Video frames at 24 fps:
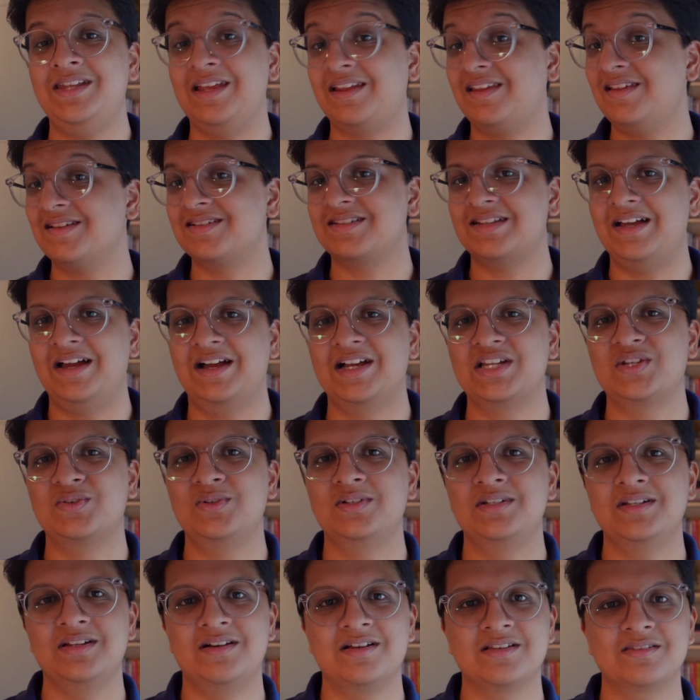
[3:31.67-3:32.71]
taking his
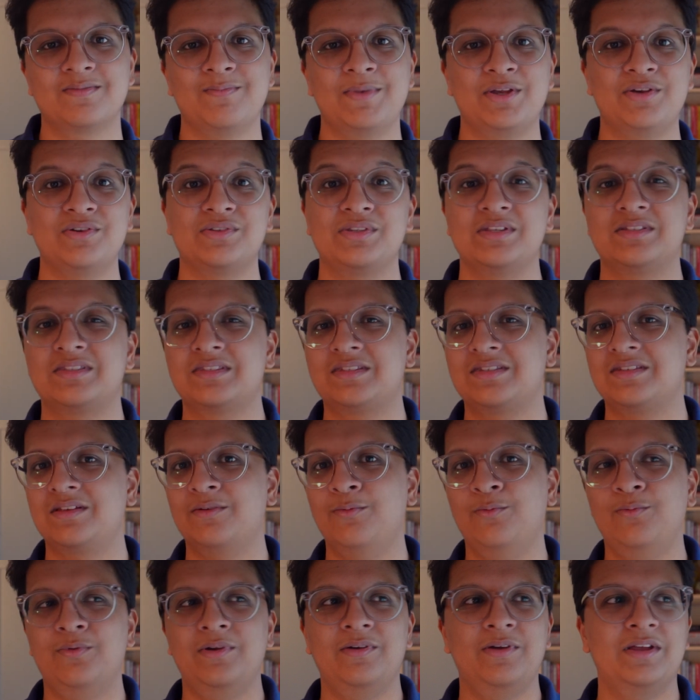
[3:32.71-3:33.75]
actual class because it's
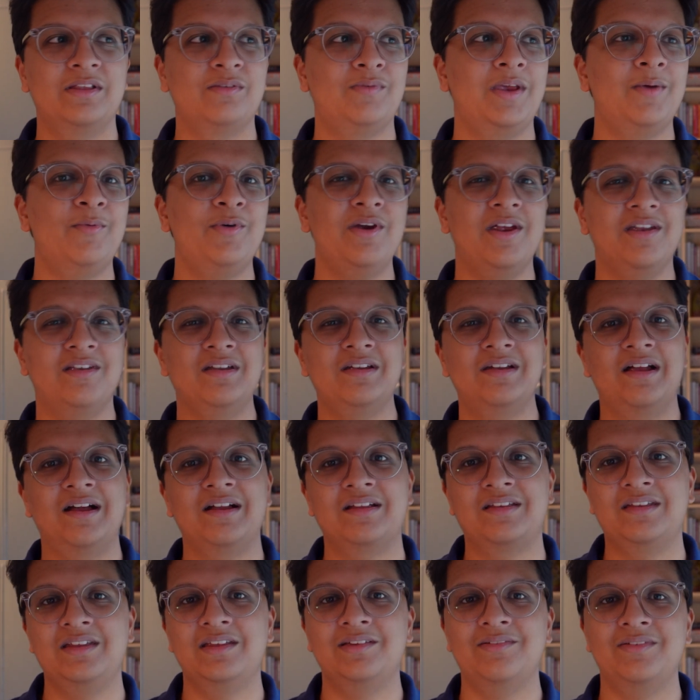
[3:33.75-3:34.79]
way more
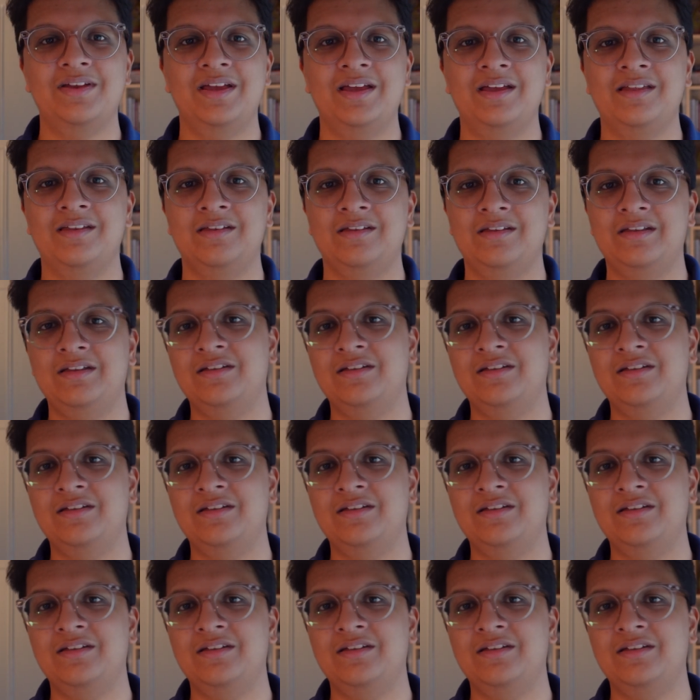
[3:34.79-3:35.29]
interactive and